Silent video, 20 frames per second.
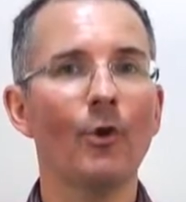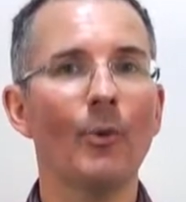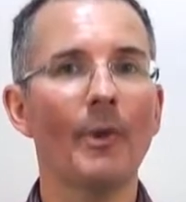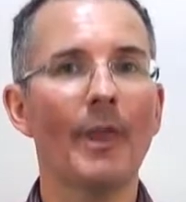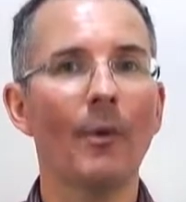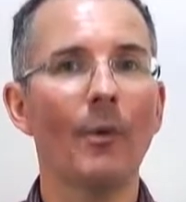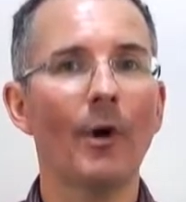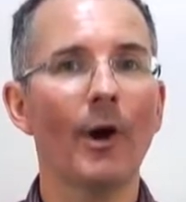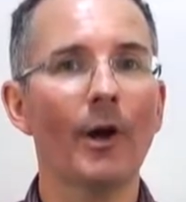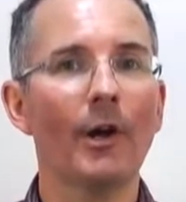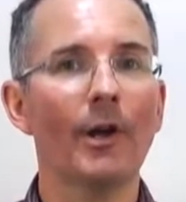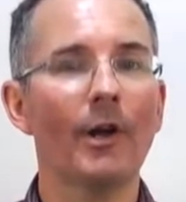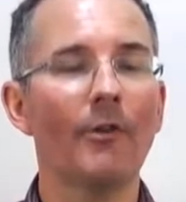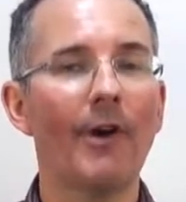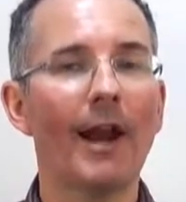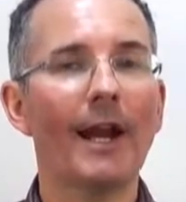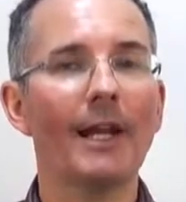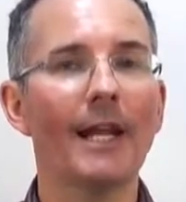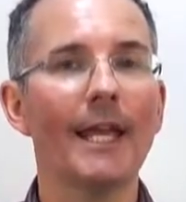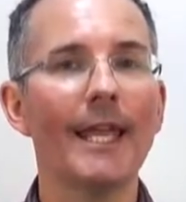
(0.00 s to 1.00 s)
do when they work
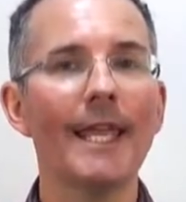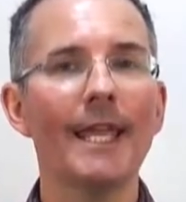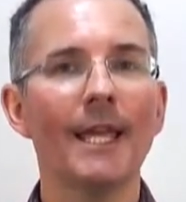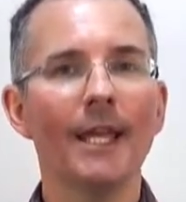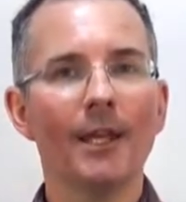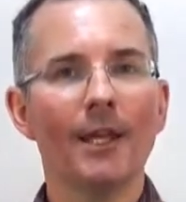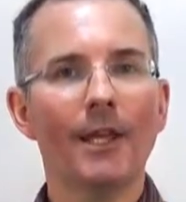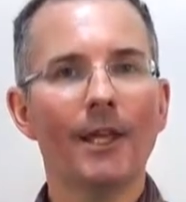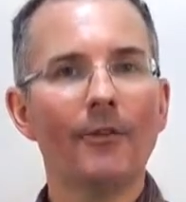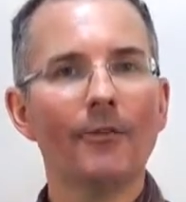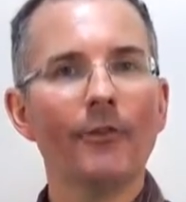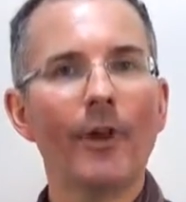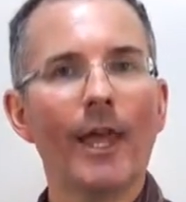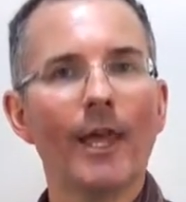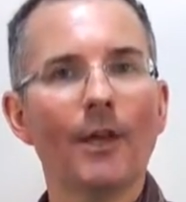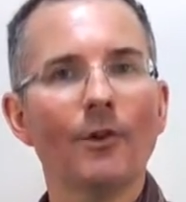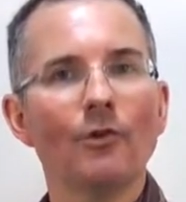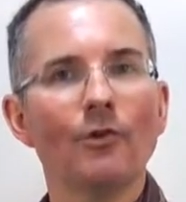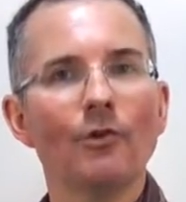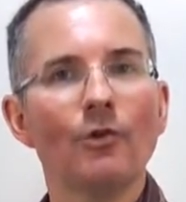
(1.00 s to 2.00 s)
correctly is
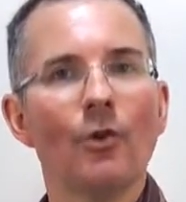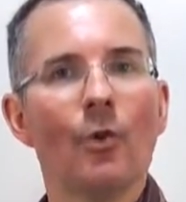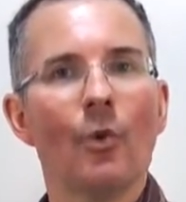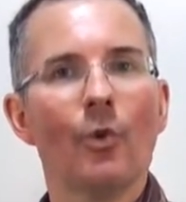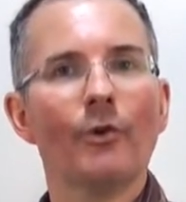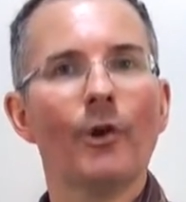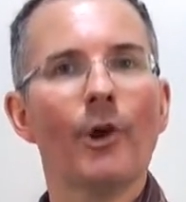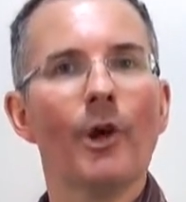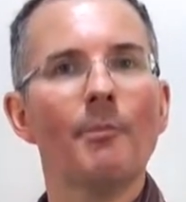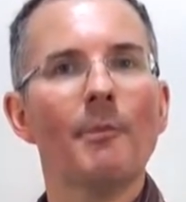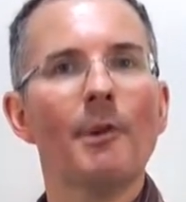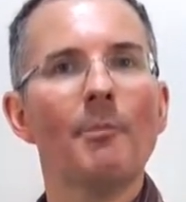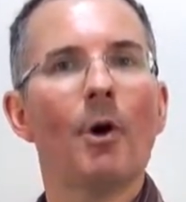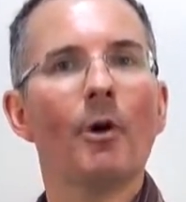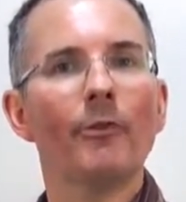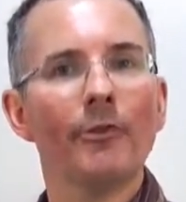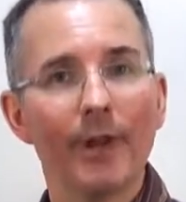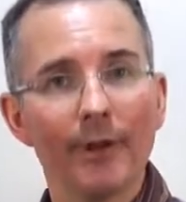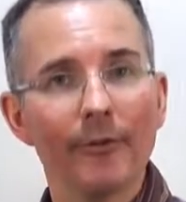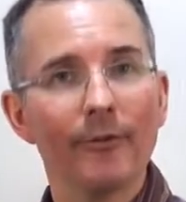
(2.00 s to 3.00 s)
take short-term
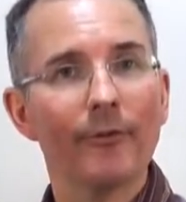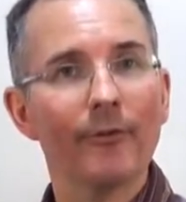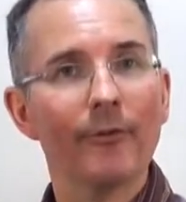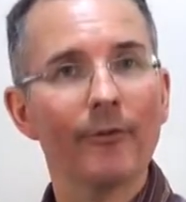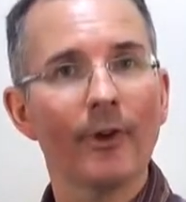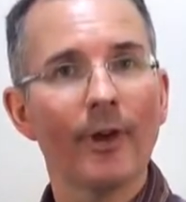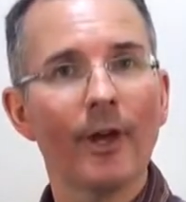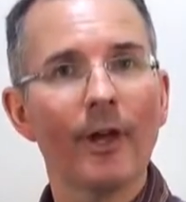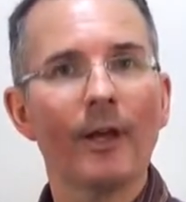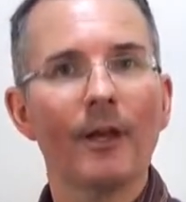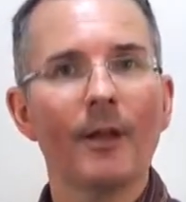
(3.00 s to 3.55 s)
deposits